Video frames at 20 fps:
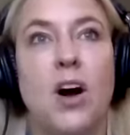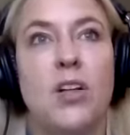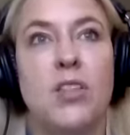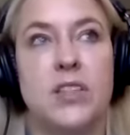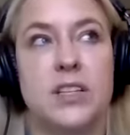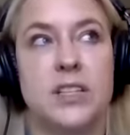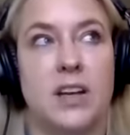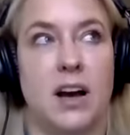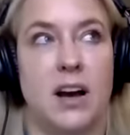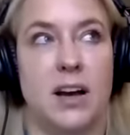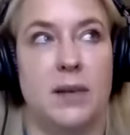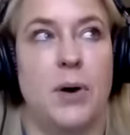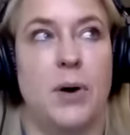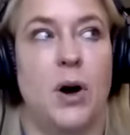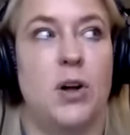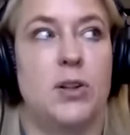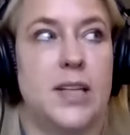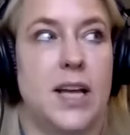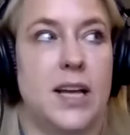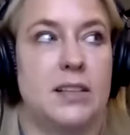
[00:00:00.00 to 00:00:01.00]
all the time,
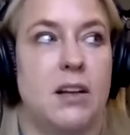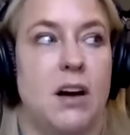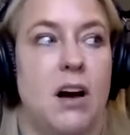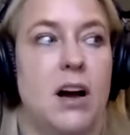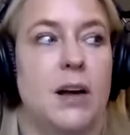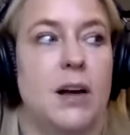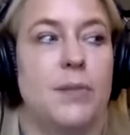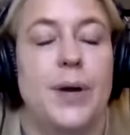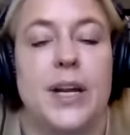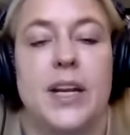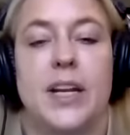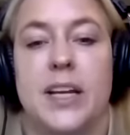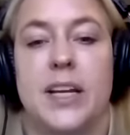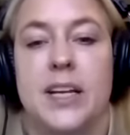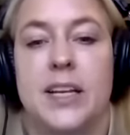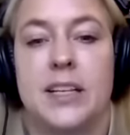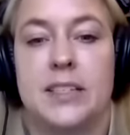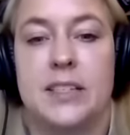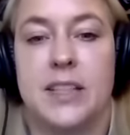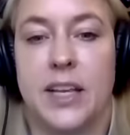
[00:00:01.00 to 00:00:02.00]
all day long, but it
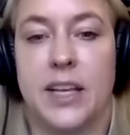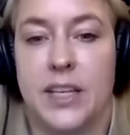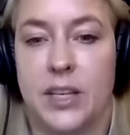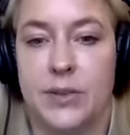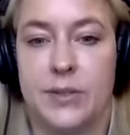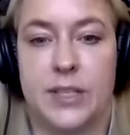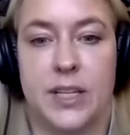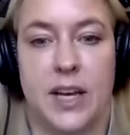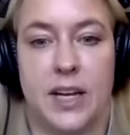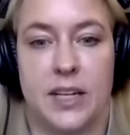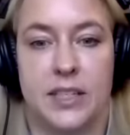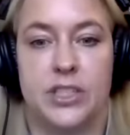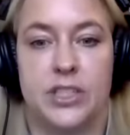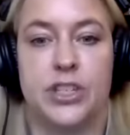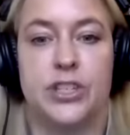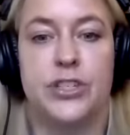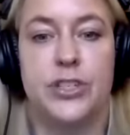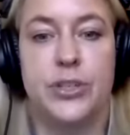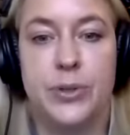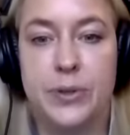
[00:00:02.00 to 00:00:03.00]
is like you said,
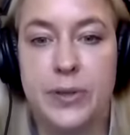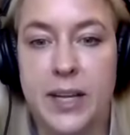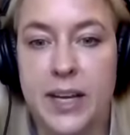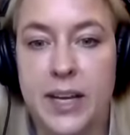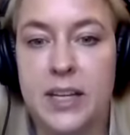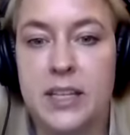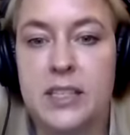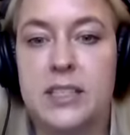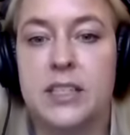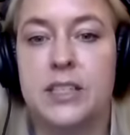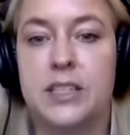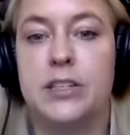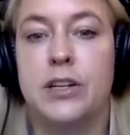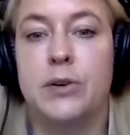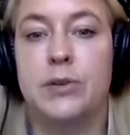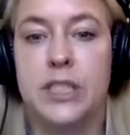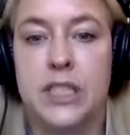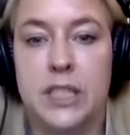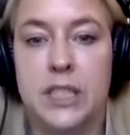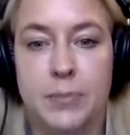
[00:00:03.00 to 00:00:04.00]
to-do list,
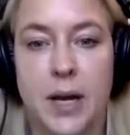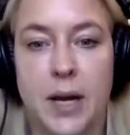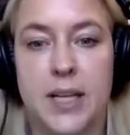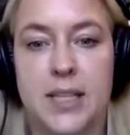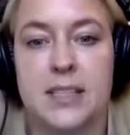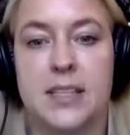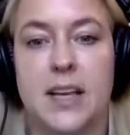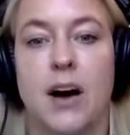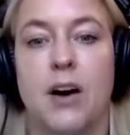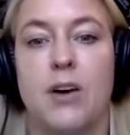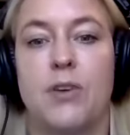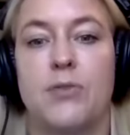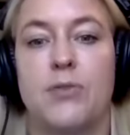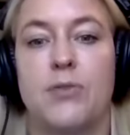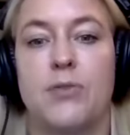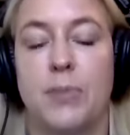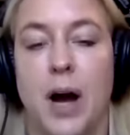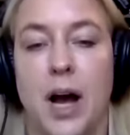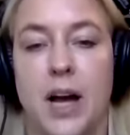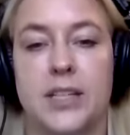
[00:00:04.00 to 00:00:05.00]
notes to myself,
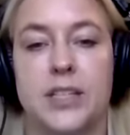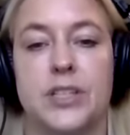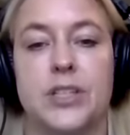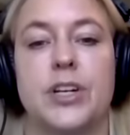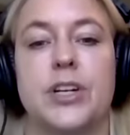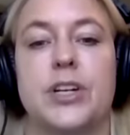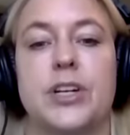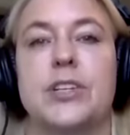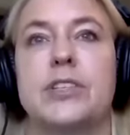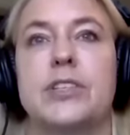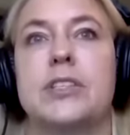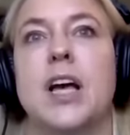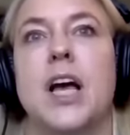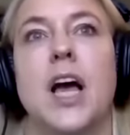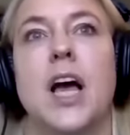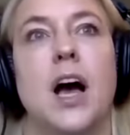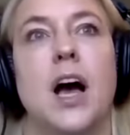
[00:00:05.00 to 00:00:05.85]
reminders.